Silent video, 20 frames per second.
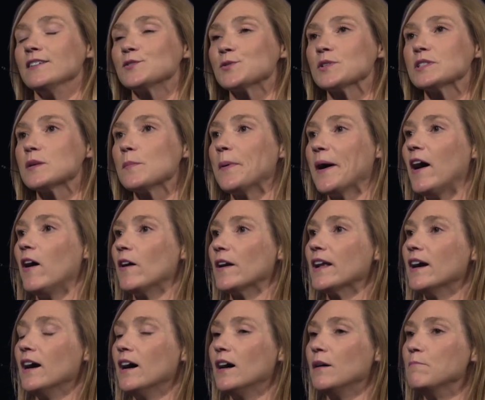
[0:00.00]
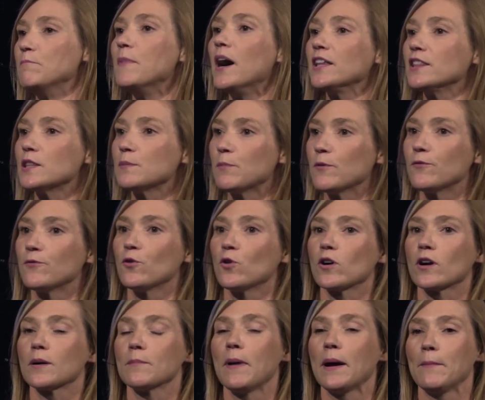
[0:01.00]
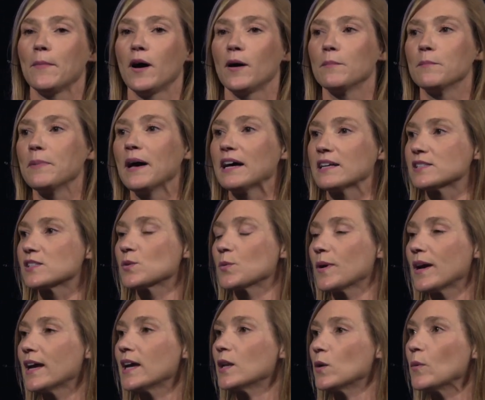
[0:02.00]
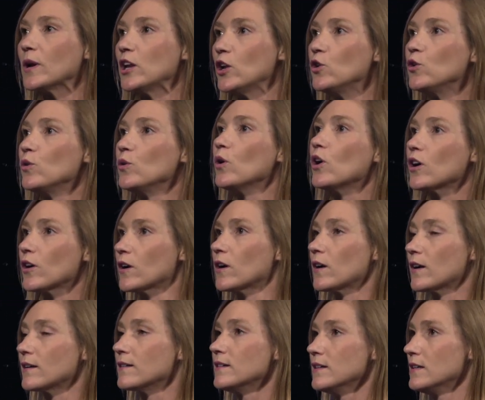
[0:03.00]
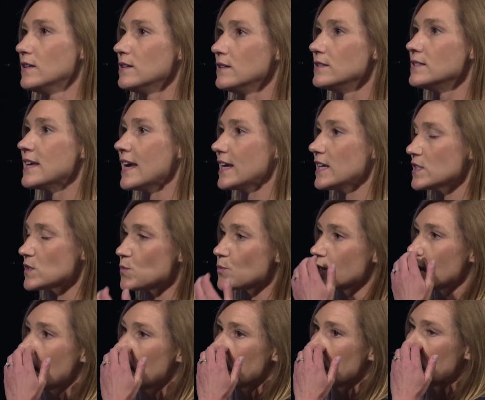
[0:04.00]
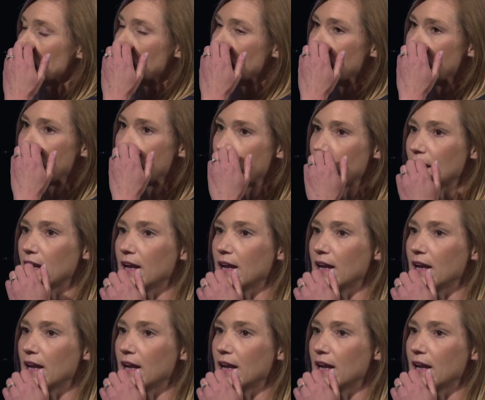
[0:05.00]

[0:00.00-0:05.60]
this was about a month before my mom passed away, and we knew her days were numbered.